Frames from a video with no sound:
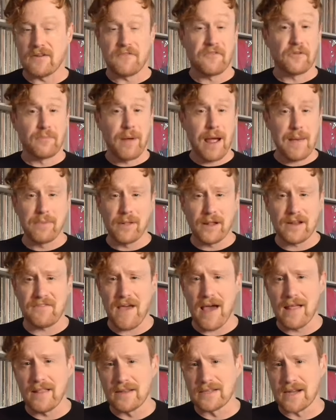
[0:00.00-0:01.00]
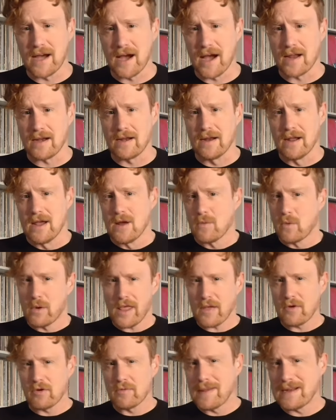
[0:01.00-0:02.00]
for My Bloody Valentine, where
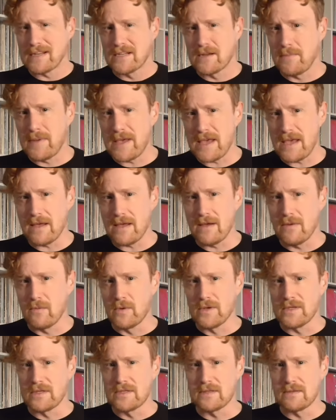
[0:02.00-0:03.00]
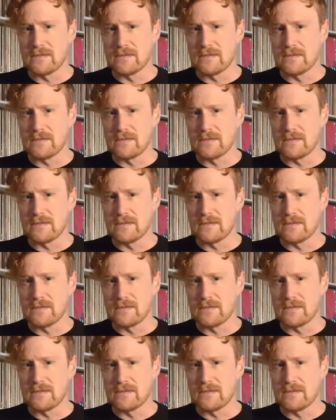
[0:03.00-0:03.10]
they were meant to be was